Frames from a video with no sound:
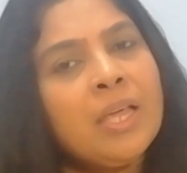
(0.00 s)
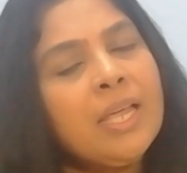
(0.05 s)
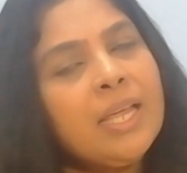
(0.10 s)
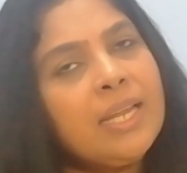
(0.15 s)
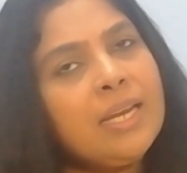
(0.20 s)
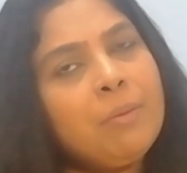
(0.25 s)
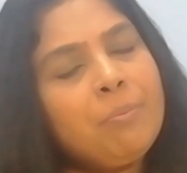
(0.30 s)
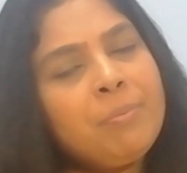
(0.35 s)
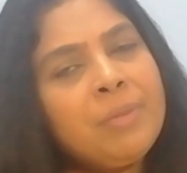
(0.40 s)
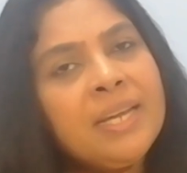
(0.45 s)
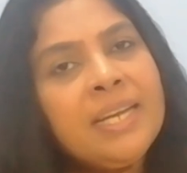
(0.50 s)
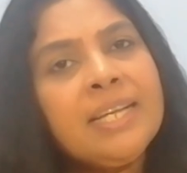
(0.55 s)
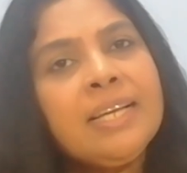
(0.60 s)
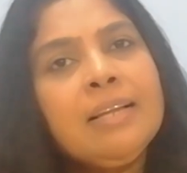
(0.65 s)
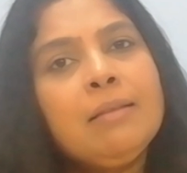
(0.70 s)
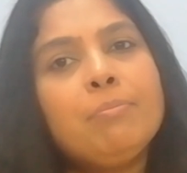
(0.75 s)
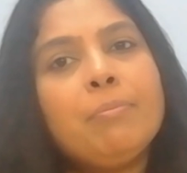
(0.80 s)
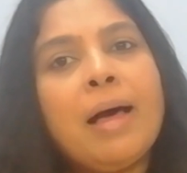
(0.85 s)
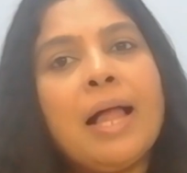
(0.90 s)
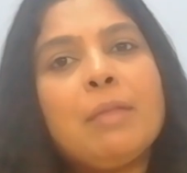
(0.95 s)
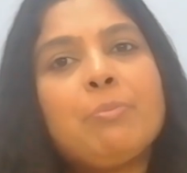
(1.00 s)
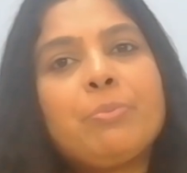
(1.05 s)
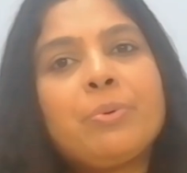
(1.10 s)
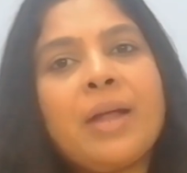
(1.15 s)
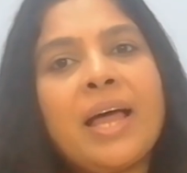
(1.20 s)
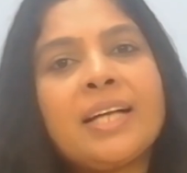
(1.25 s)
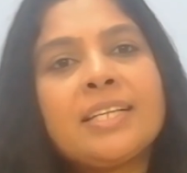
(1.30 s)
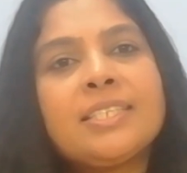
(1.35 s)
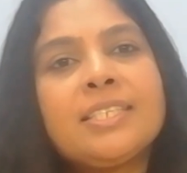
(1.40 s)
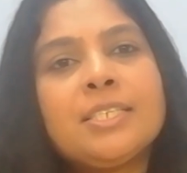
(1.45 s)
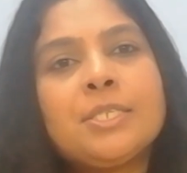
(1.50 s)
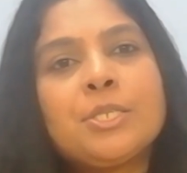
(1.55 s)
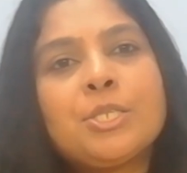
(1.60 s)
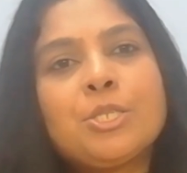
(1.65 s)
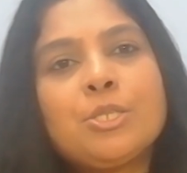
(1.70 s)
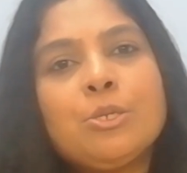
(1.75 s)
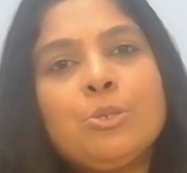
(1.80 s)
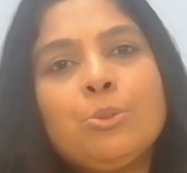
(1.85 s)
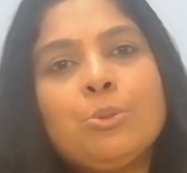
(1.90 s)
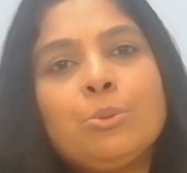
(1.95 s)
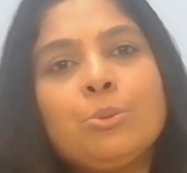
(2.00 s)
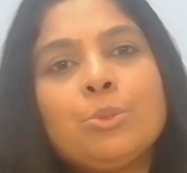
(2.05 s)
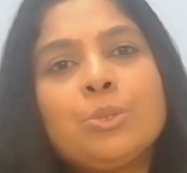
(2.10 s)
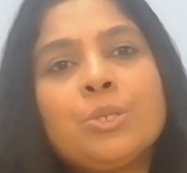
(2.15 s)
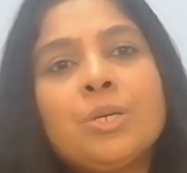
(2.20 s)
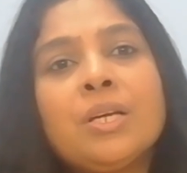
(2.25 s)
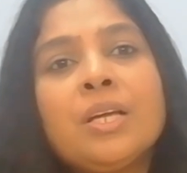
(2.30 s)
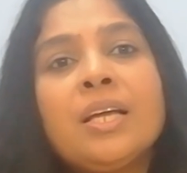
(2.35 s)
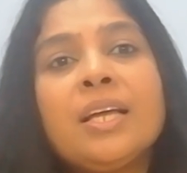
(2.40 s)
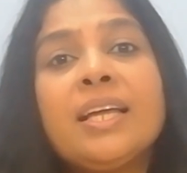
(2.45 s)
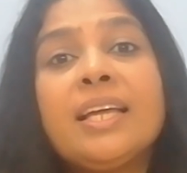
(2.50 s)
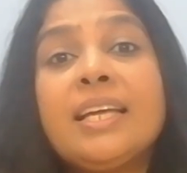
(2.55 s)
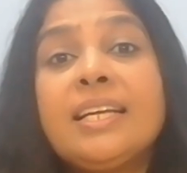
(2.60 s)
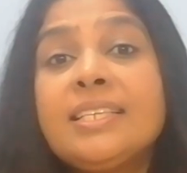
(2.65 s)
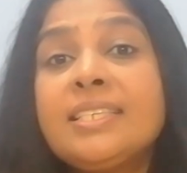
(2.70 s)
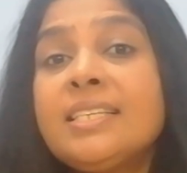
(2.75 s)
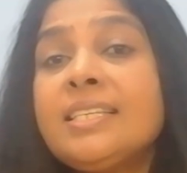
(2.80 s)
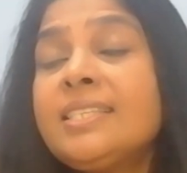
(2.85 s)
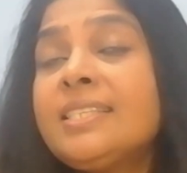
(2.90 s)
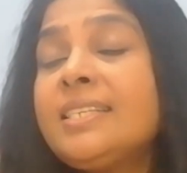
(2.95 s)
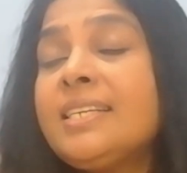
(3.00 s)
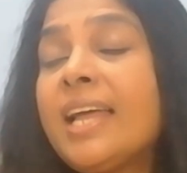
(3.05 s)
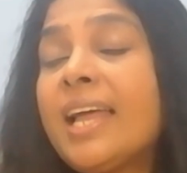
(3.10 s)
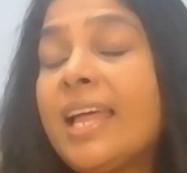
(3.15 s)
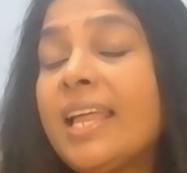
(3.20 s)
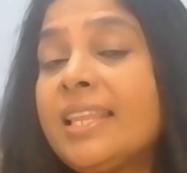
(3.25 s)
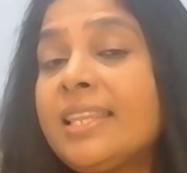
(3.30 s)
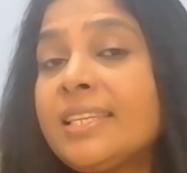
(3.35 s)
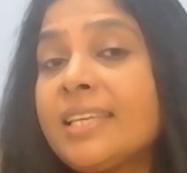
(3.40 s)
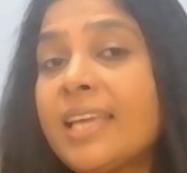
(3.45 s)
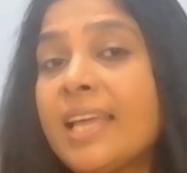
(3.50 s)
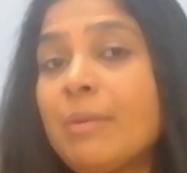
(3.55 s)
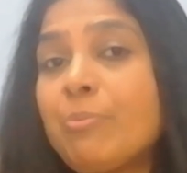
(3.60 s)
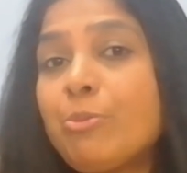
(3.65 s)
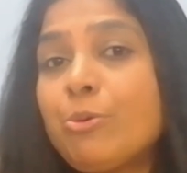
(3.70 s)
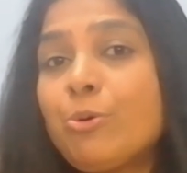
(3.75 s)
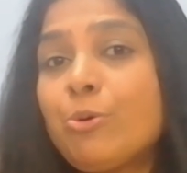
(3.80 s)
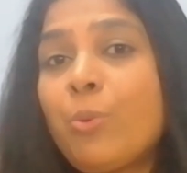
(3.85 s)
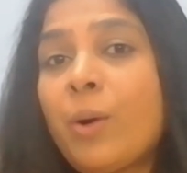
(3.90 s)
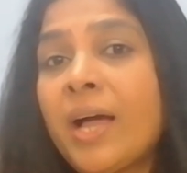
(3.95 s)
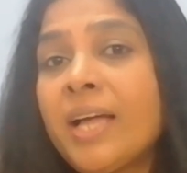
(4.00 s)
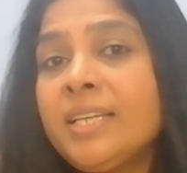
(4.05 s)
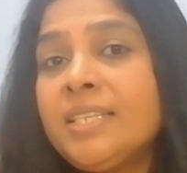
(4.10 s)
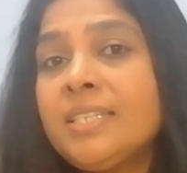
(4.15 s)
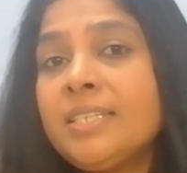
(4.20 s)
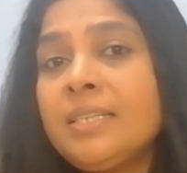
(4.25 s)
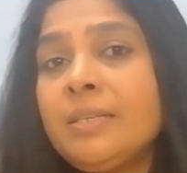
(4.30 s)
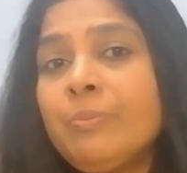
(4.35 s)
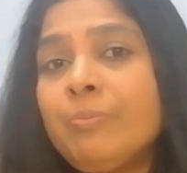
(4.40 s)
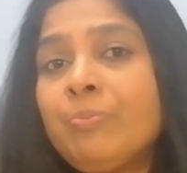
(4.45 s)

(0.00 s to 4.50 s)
In a medical malpractice suit, it is the healthcare provider.